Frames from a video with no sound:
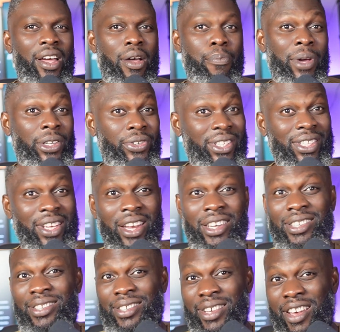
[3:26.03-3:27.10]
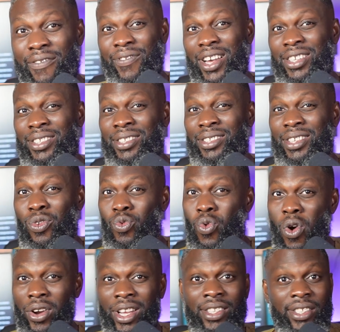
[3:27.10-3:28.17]
Metrics can serve as a
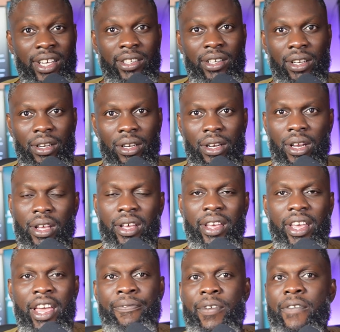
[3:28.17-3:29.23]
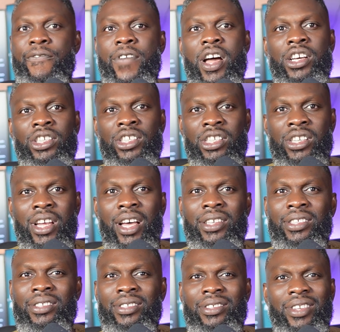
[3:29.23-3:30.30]
warning signal. If a function
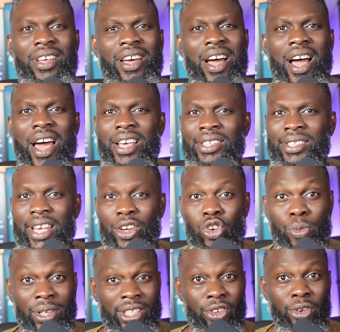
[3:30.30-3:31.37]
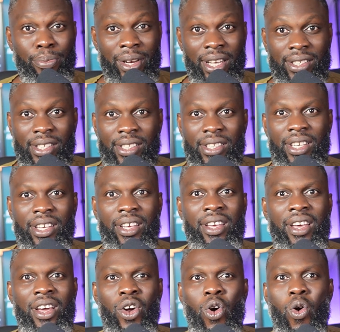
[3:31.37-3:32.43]
has a high cyclomatic complexity
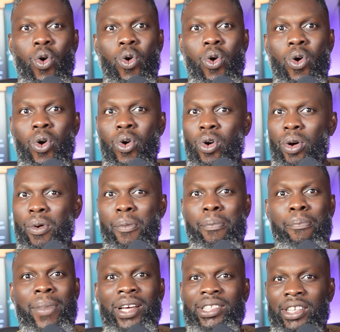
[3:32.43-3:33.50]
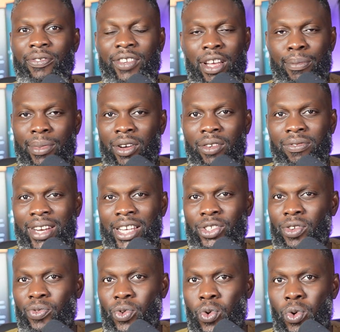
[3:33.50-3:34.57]
or massive number of lines
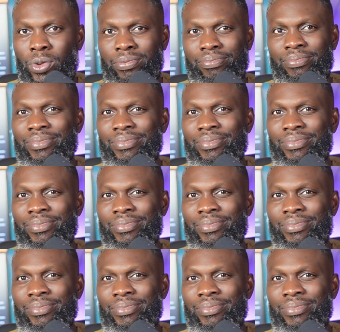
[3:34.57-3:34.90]
of code,